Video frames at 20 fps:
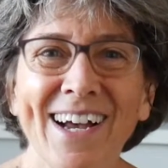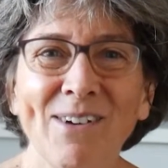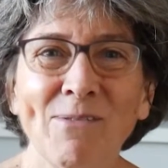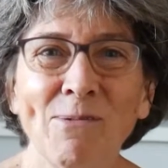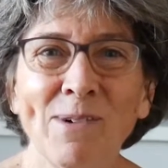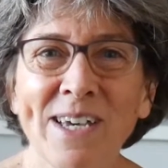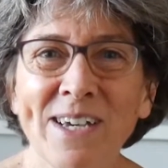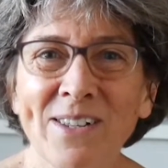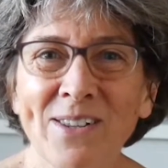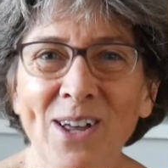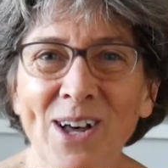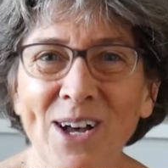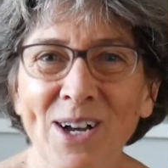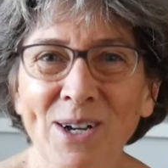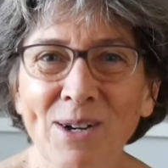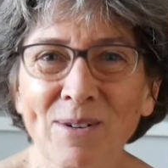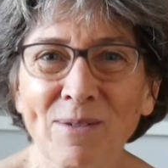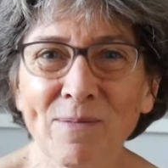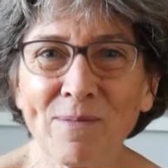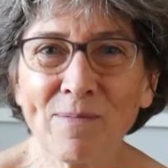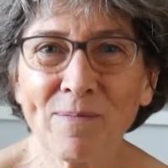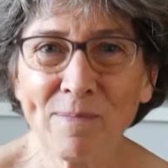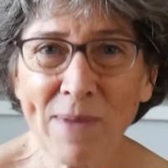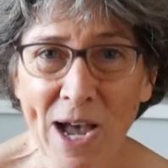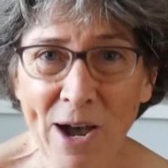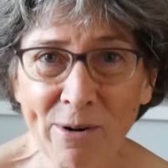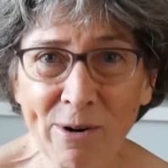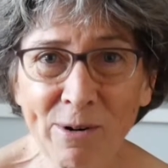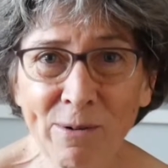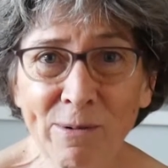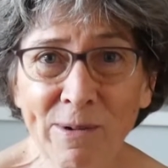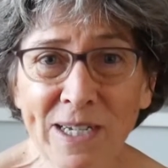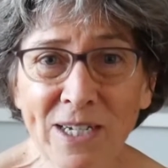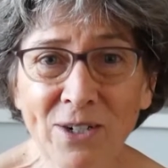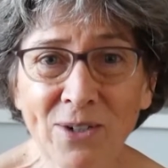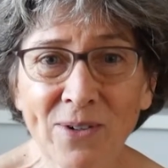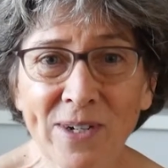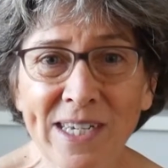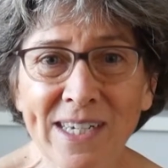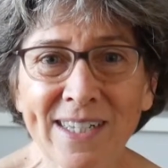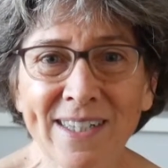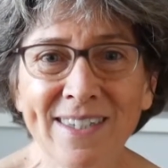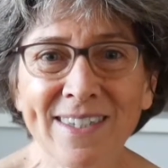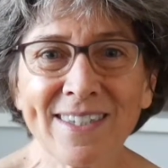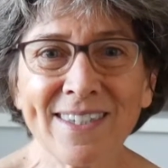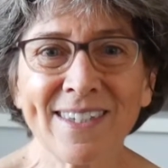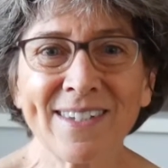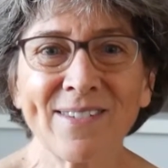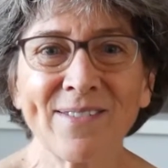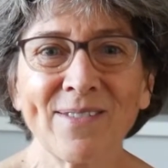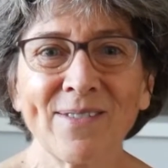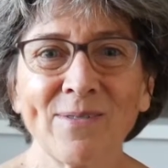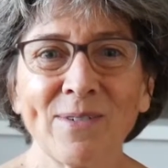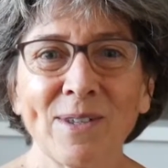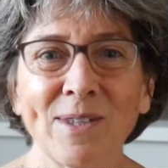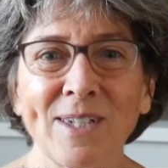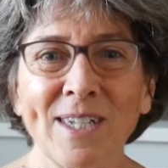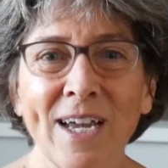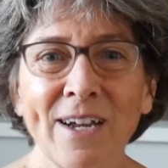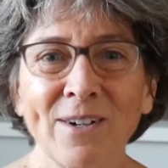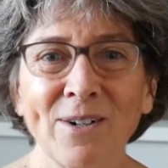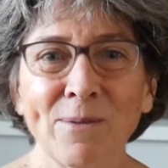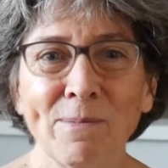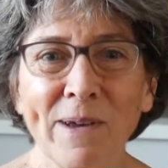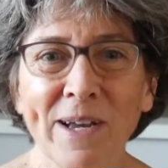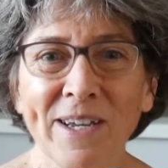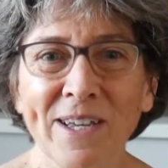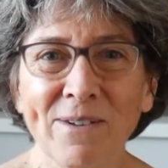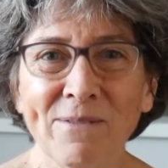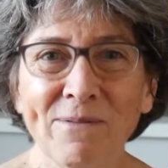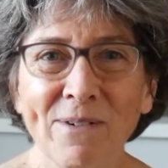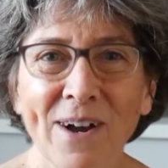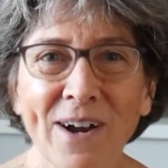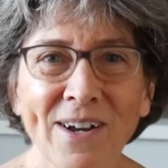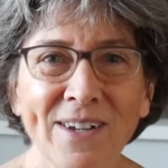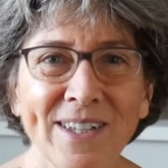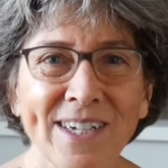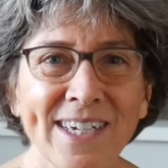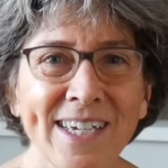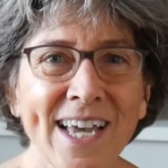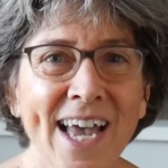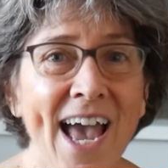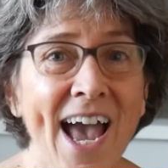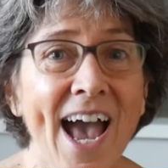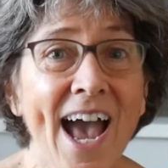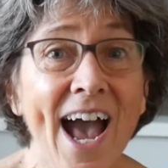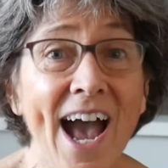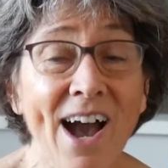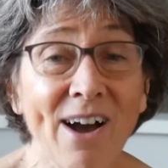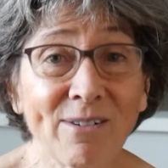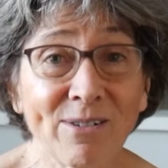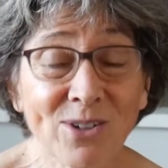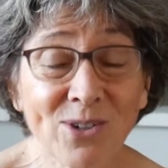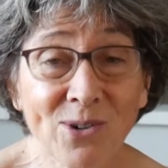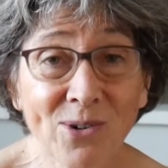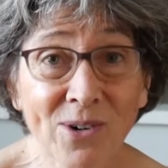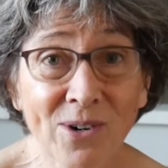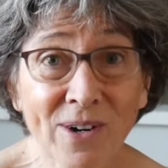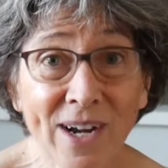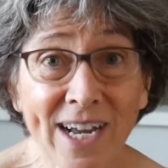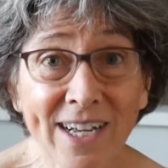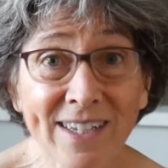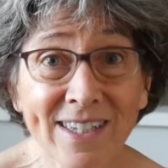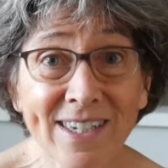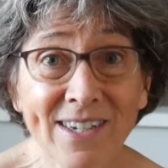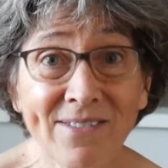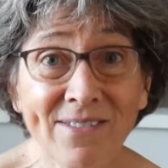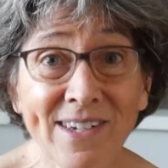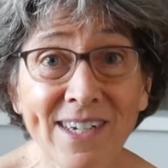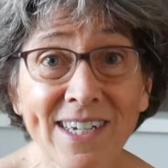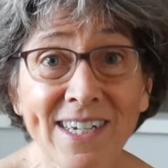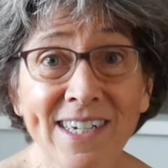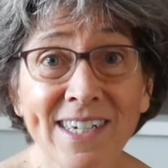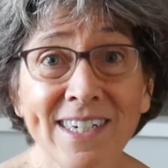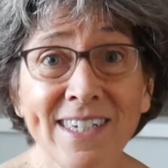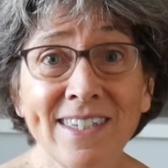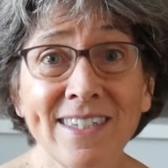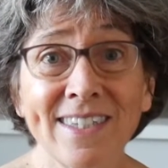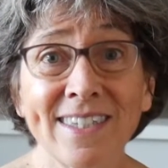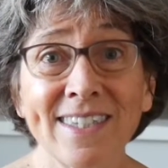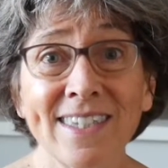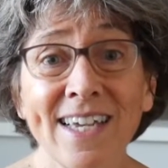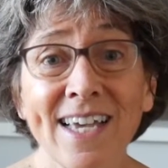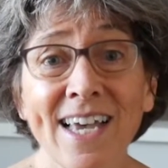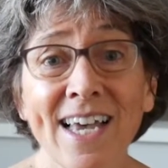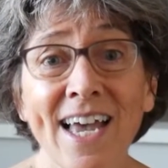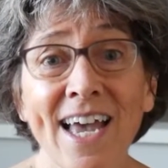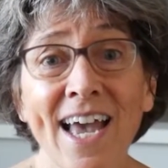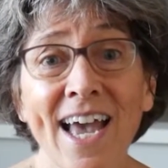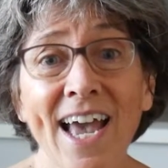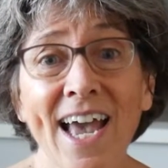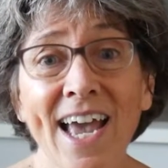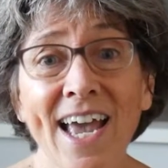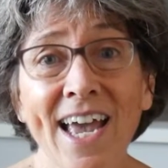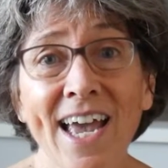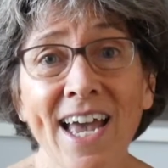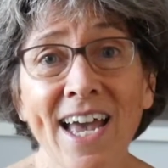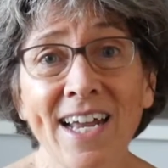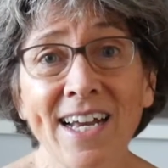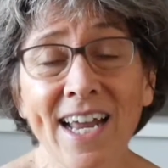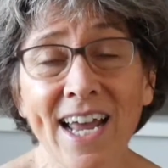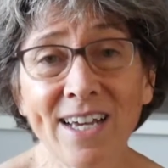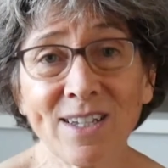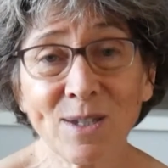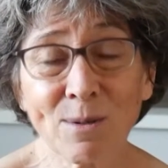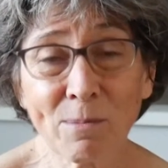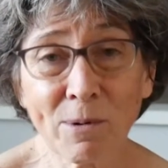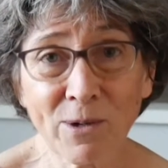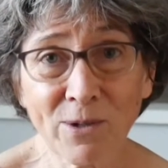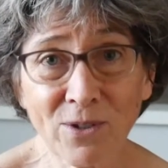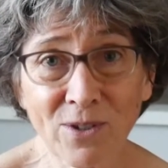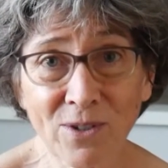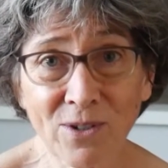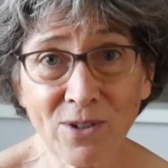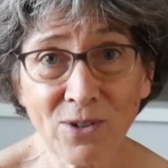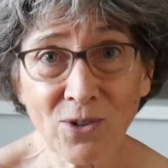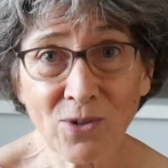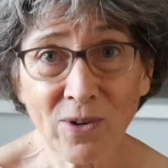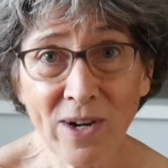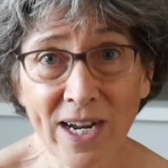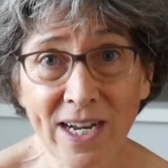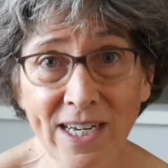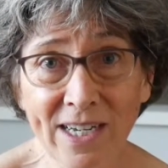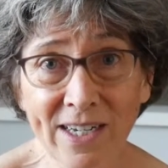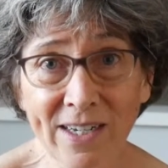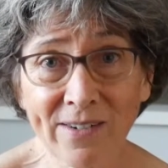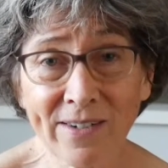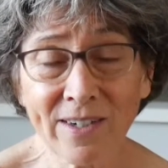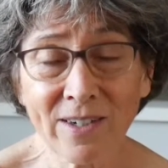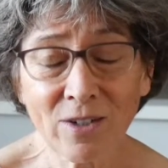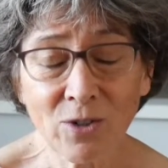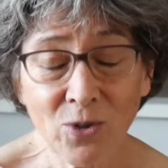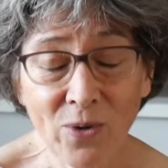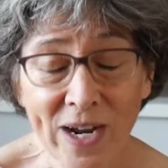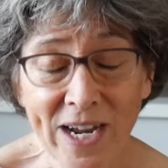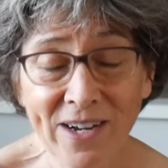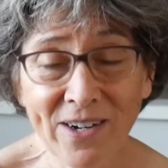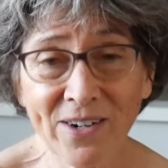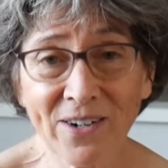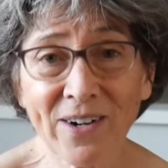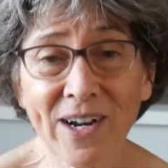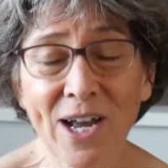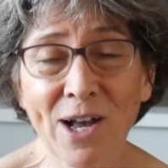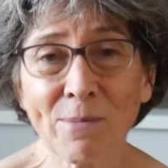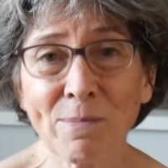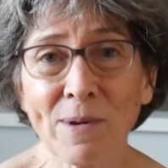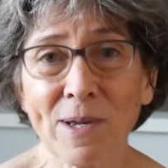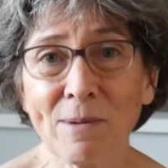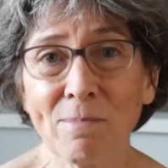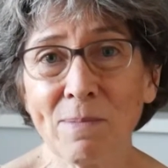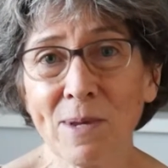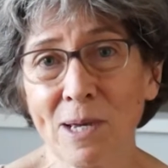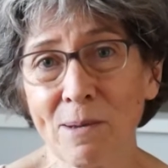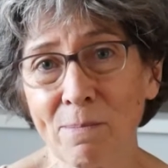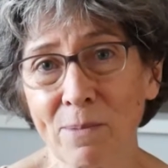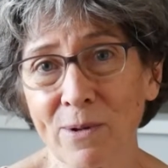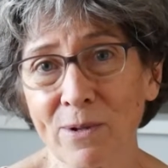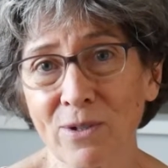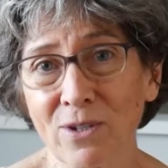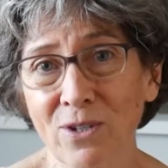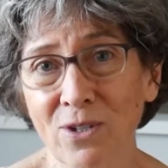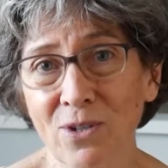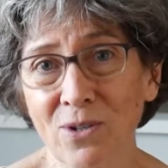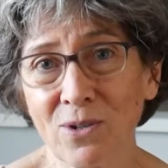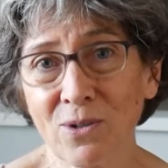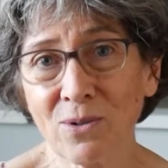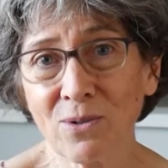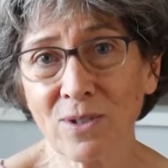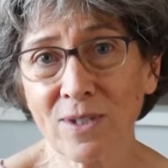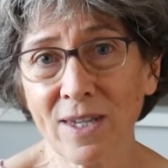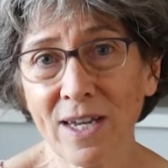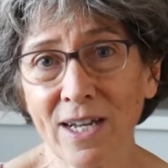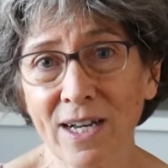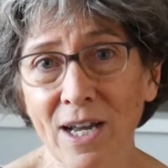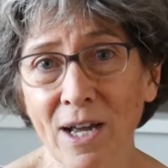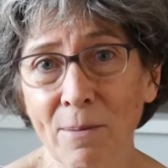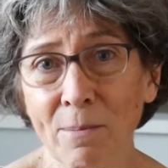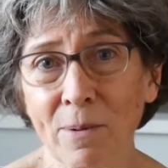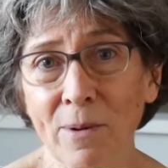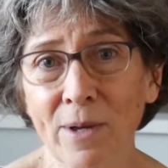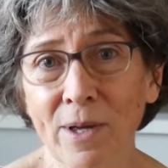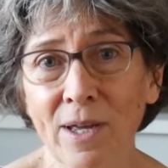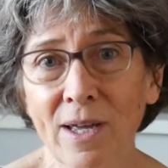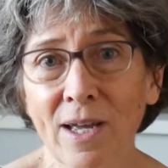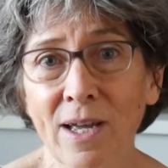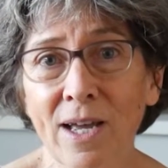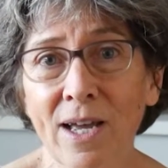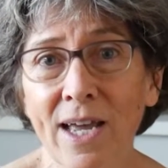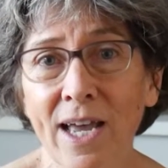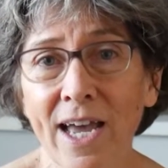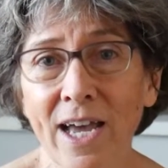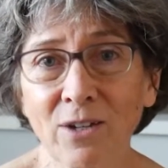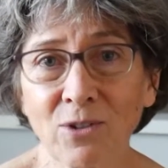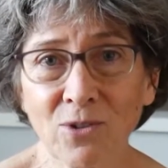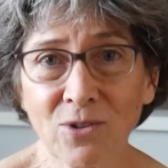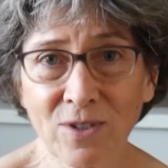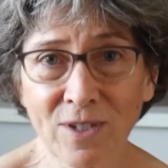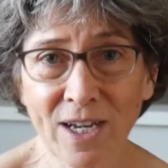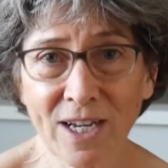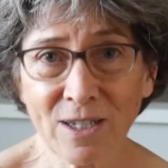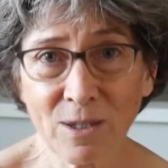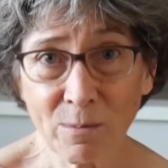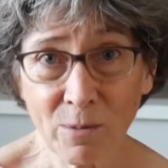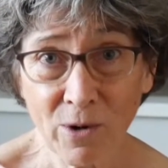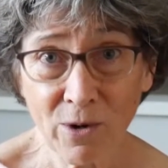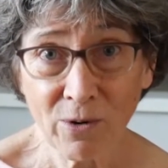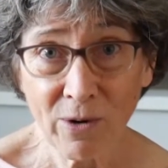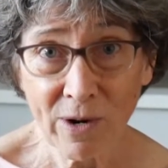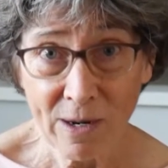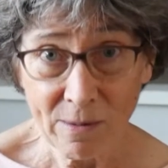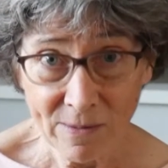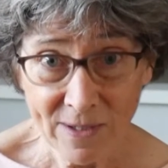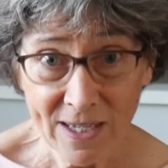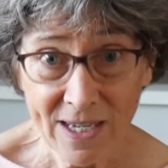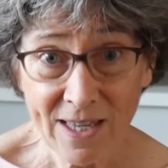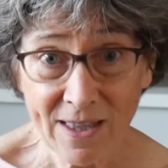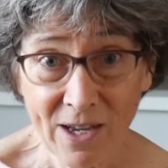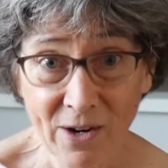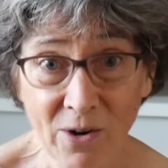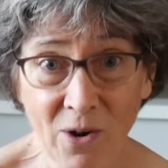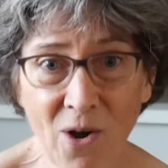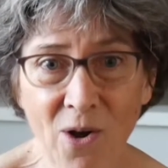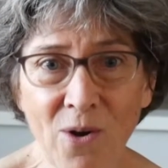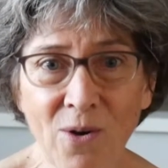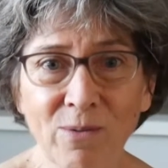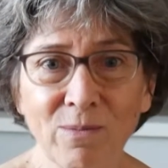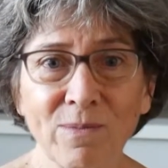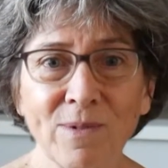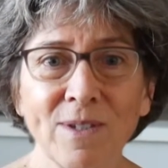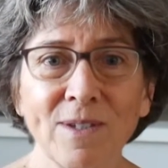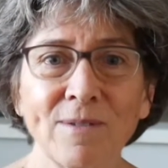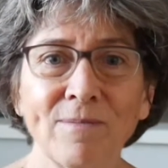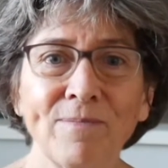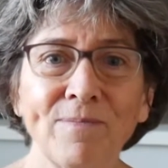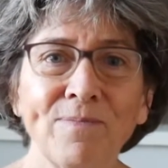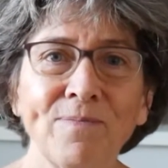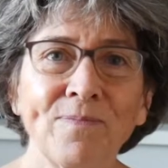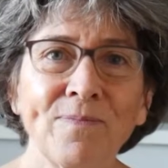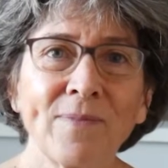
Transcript: Week-long power retreats with Dr. Becky Farley, outdoor activities, and as a personal trainer helping people to set up exercise programs in their homes.